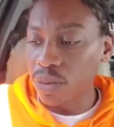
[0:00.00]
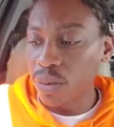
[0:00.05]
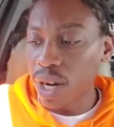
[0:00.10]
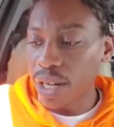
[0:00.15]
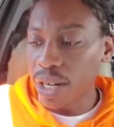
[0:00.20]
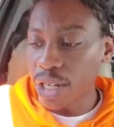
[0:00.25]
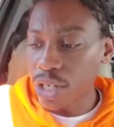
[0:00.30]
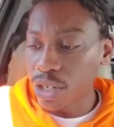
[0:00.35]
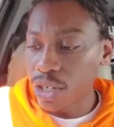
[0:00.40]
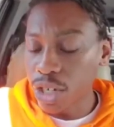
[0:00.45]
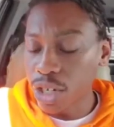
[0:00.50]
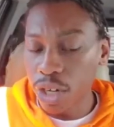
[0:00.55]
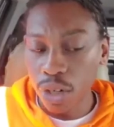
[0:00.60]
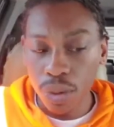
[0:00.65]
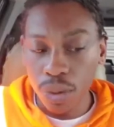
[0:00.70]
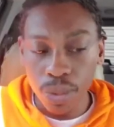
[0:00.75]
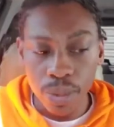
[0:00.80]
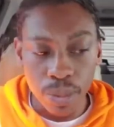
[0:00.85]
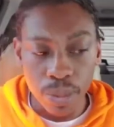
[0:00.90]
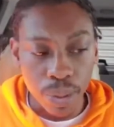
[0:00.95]
is watching
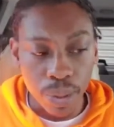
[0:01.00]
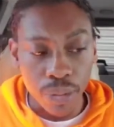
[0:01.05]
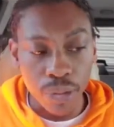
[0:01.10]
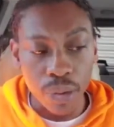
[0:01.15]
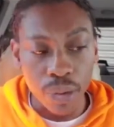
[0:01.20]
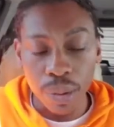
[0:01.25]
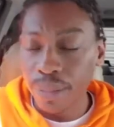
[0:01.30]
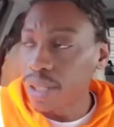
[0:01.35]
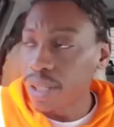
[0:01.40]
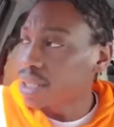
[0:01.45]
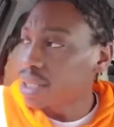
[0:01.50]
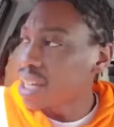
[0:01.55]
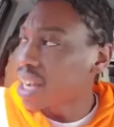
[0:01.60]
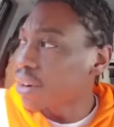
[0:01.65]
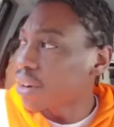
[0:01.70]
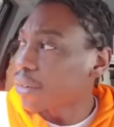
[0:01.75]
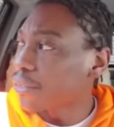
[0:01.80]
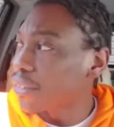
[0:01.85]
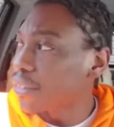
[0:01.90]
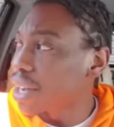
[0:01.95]
Job perform his
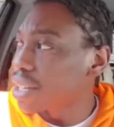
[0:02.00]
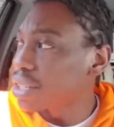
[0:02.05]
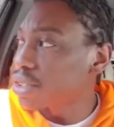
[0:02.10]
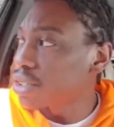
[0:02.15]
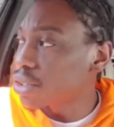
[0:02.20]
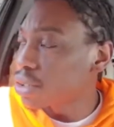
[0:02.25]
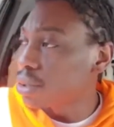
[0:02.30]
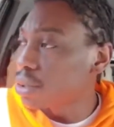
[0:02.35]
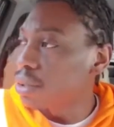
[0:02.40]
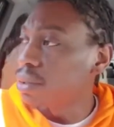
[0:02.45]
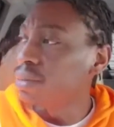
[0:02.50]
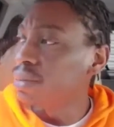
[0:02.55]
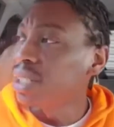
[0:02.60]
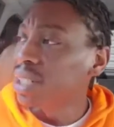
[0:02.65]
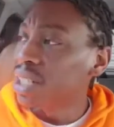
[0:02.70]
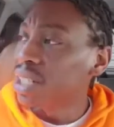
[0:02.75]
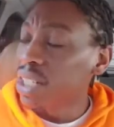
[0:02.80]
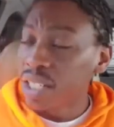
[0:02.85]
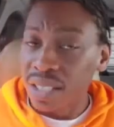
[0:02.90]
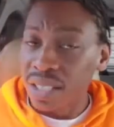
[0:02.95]
sacrifices to him,
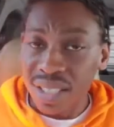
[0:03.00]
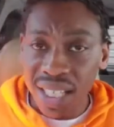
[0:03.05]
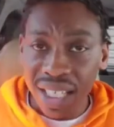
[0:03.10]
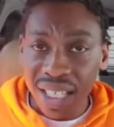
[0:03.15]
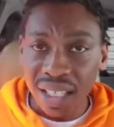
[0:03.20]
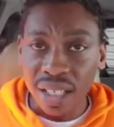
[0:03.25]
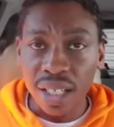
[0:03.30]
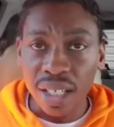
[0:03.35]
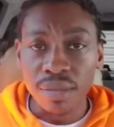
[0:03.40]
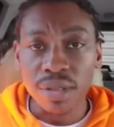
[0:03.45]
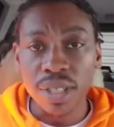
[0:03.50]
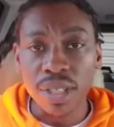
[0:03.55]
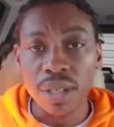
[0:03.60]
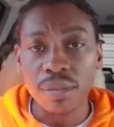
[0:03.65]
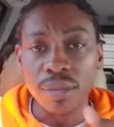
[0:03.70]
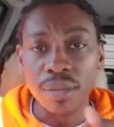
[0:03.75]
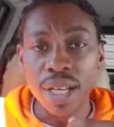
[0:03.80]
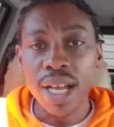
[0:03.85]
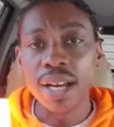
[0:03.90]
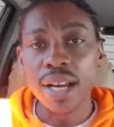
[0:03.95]
Satan comes up
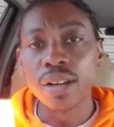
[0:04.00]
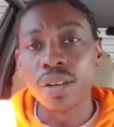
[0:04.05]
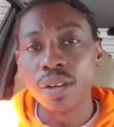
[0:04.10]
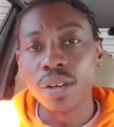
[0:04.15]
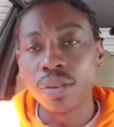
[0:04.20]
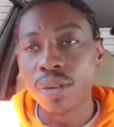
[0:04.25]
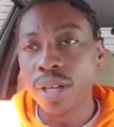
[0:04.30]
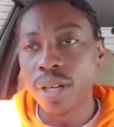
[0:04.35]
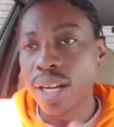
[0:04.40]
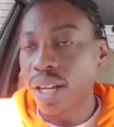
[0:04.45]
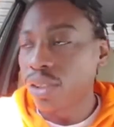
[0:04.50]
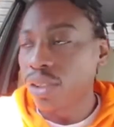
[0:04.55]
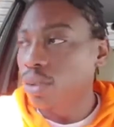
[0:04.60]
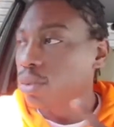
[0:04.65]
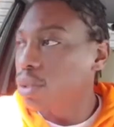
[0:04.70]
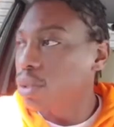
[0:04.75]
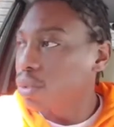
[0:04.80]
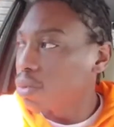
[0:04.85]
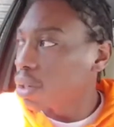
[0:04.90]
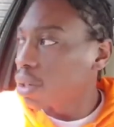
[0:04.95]
out of nowhere, out of the
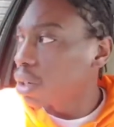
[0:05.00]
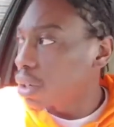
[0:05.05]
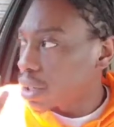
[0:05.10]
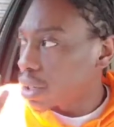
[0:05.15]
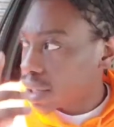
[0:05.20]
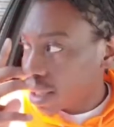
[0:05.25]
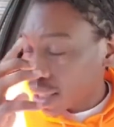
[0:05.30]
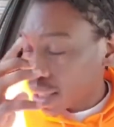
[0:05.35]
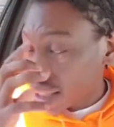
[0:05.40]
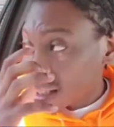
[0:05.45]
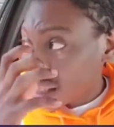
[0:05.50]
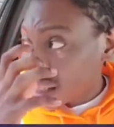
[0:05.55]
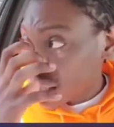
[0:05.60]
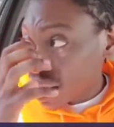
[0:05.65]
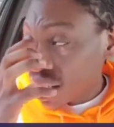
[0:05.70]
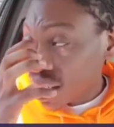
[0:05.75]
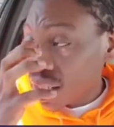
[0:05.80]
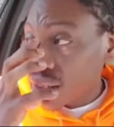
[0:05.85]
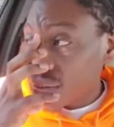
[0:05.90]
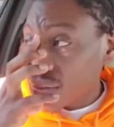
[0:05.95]
woodwork,
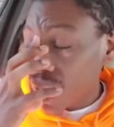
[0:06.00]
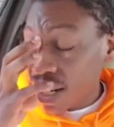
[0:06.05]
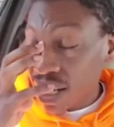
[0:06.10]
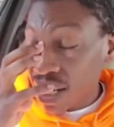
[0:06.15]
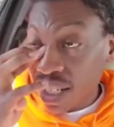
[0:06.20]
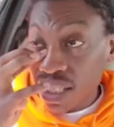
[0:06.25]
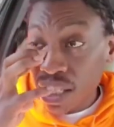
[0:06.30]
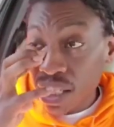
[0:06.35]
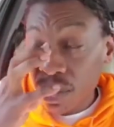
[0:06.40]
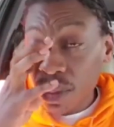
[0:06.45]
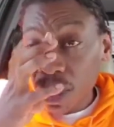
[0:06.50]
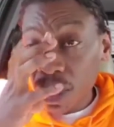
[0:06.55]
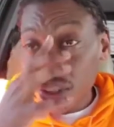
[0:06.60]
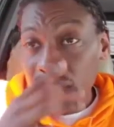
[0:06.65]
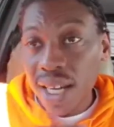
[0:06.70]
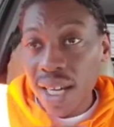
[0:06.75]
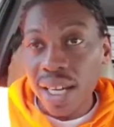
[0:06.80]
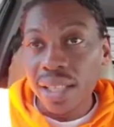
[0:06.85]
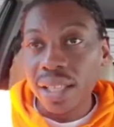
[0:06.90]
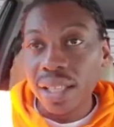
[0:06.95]
sitting right next to the Most
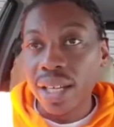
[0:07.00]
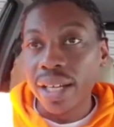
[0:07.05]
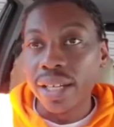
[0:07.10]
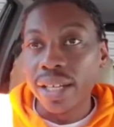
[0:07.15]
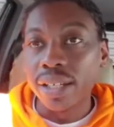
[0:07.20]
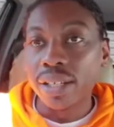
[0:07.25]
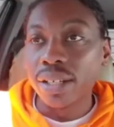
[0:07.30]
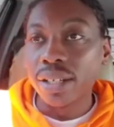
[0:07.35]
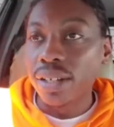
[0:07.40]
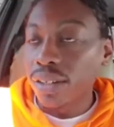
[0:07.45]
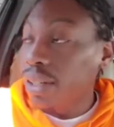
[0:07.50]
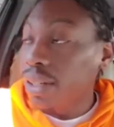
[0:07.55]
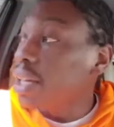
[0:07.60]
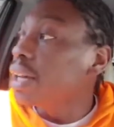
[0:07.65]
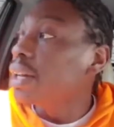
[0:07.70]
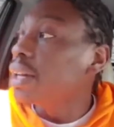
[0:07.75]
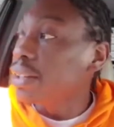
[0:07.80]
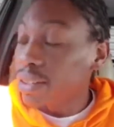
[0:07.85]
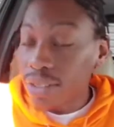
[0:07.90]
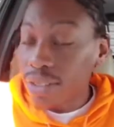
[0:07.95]
High, like, oh
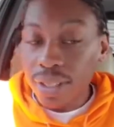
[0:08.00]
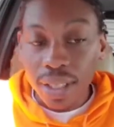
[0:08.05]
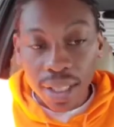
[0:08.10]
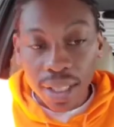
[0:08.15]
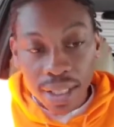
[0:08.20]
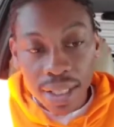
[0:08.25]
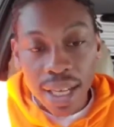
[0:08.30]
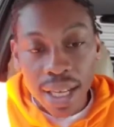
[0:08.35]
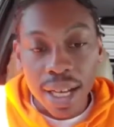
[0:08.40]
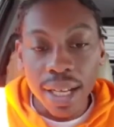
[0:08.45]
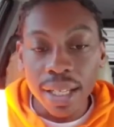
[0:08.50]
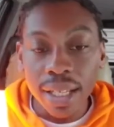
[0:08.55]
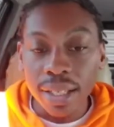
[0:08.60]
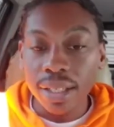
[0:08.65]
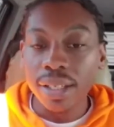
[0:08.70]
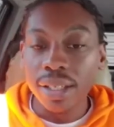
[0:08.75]
yeah, you see this guy?